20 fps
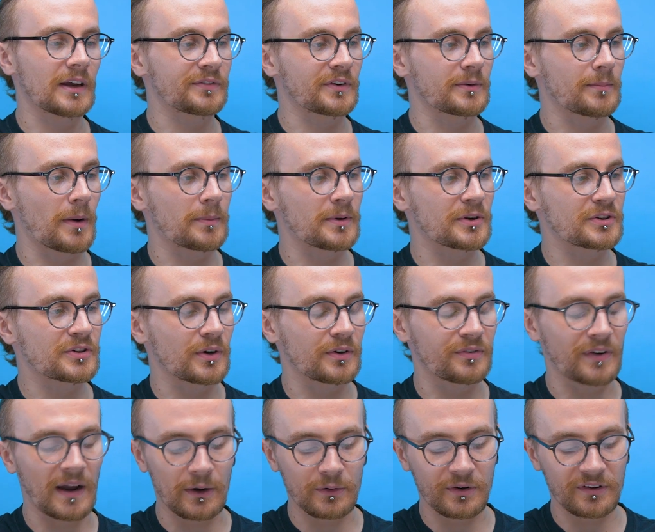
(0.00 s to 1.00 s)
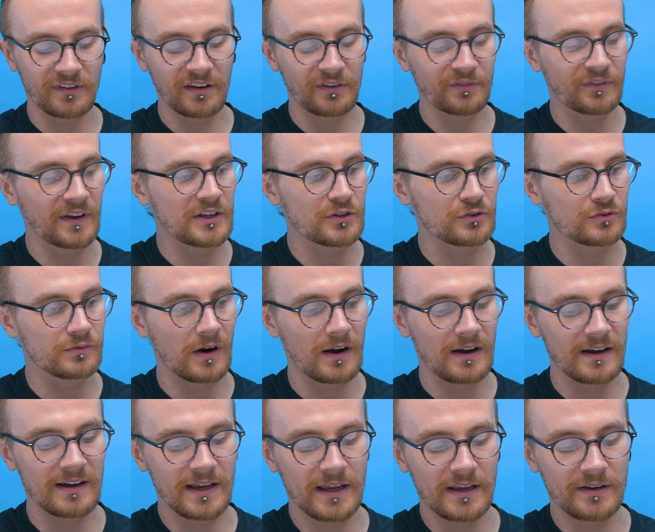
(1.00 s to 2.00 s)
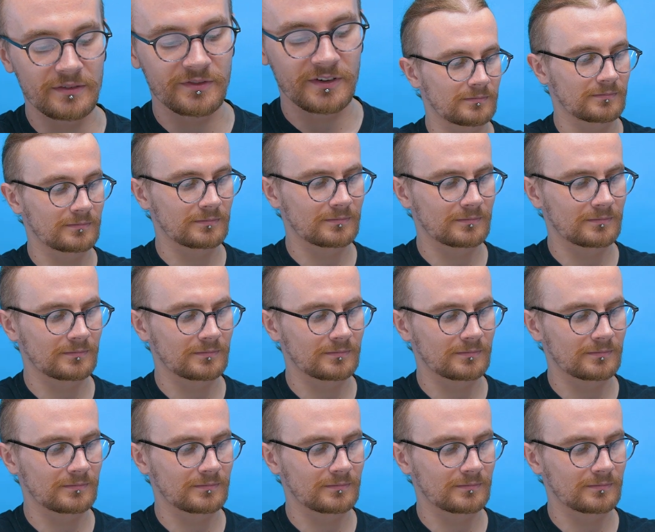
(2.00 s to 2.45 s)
Now for the moment of truth, how does this thing drive?